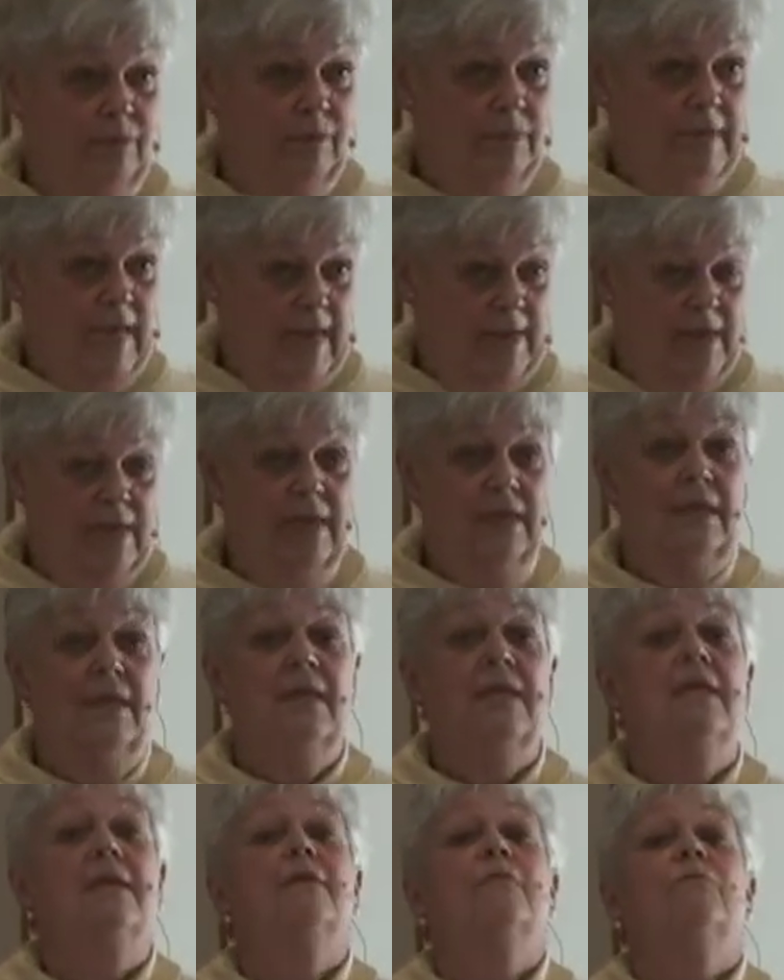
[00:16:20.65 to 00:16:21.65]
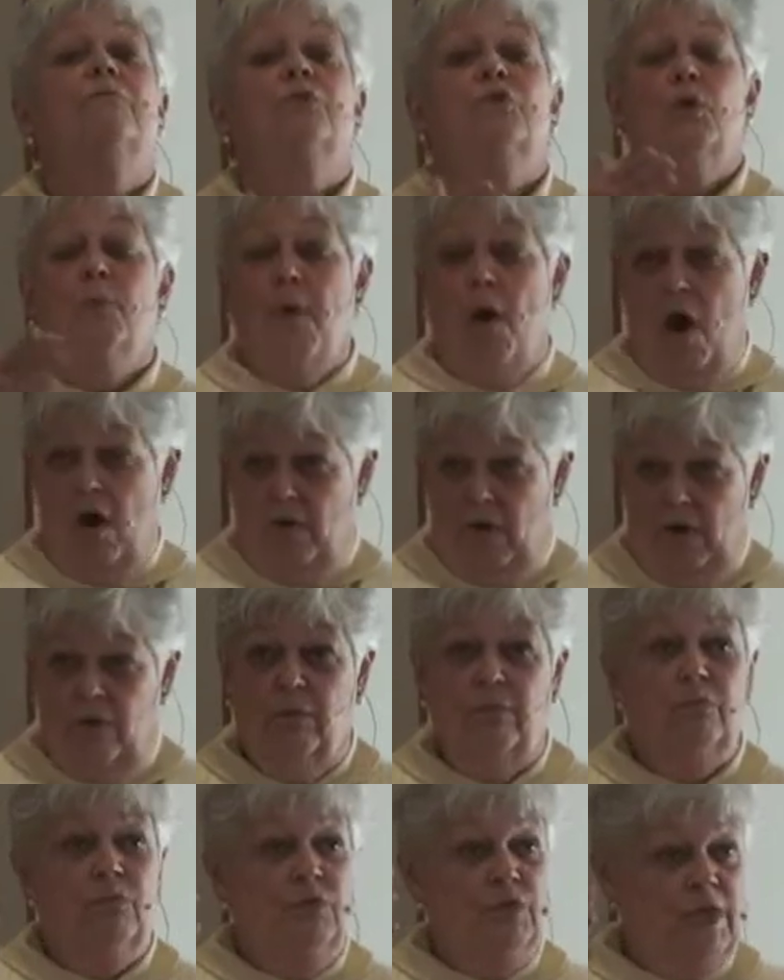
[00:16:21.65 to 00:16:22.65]
technically tomorrow,
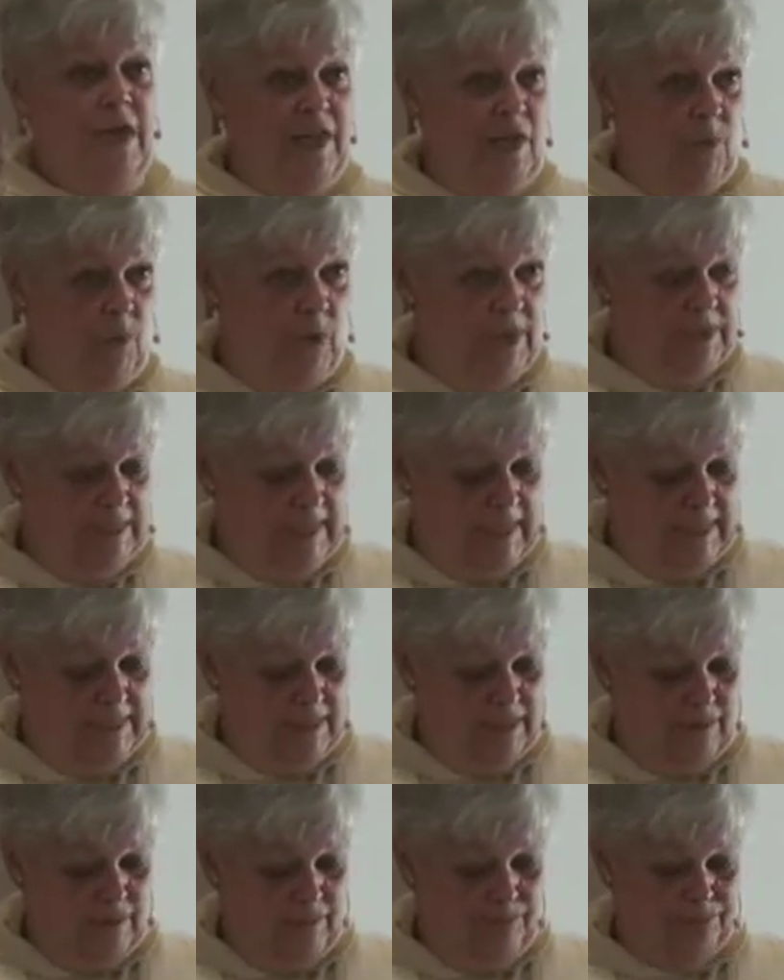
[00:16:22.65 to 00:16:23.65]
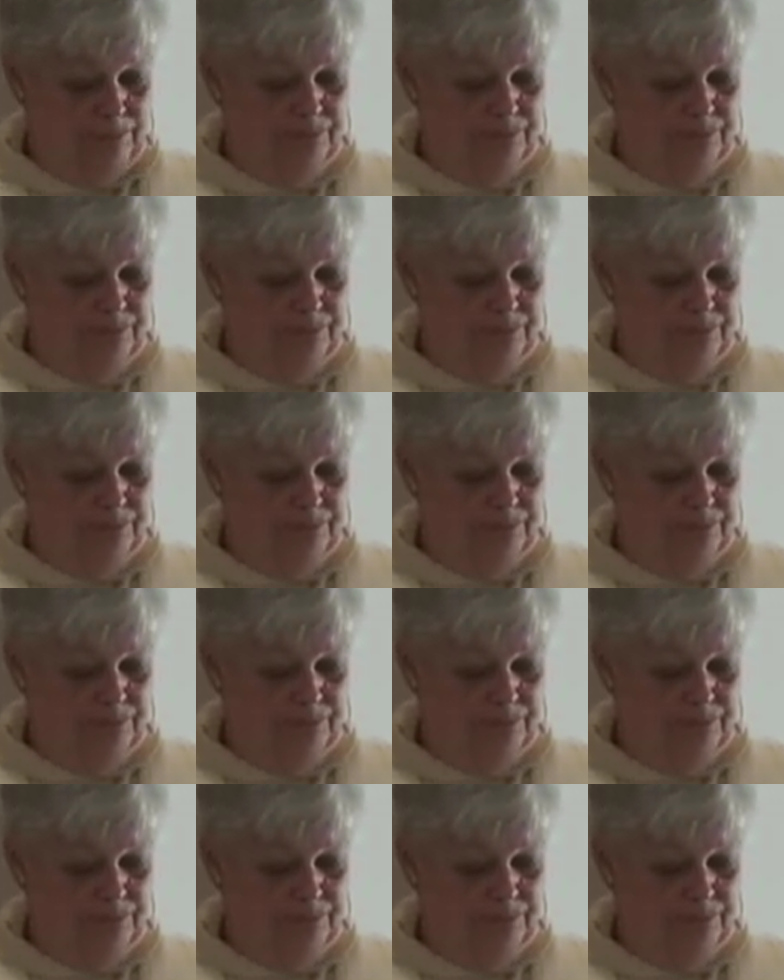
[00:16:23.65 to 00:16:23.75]
January 6th.